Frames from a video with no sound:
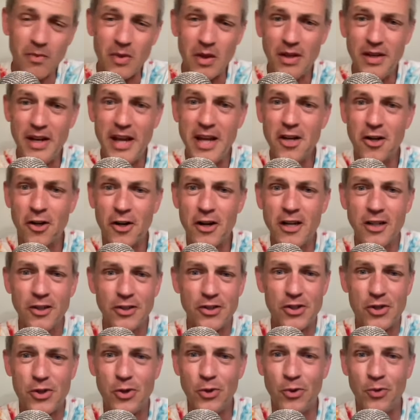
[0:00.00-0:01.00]
Nate
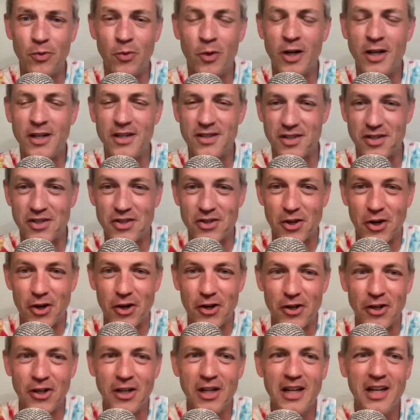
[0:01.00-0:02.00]
Yarnell's two and one as a
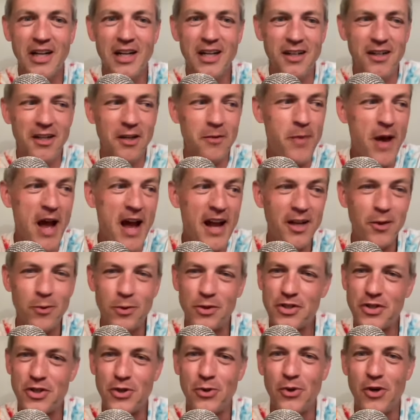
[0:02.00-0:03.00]
starter. Nick Patti
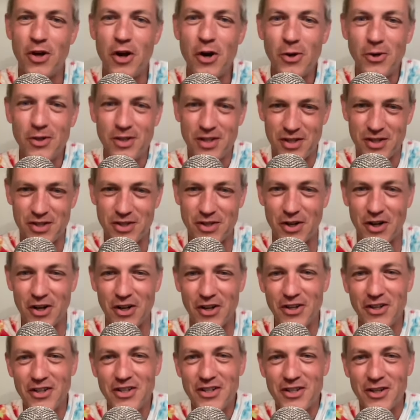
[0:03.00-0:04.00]
was two and zero oh as a
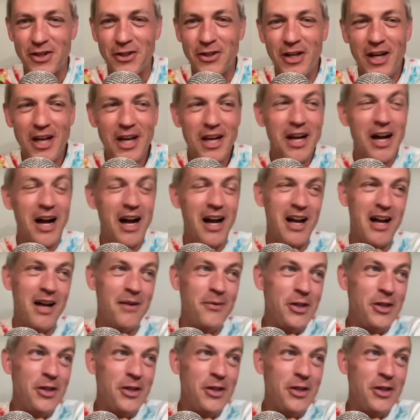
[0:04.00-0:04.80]
starter. So I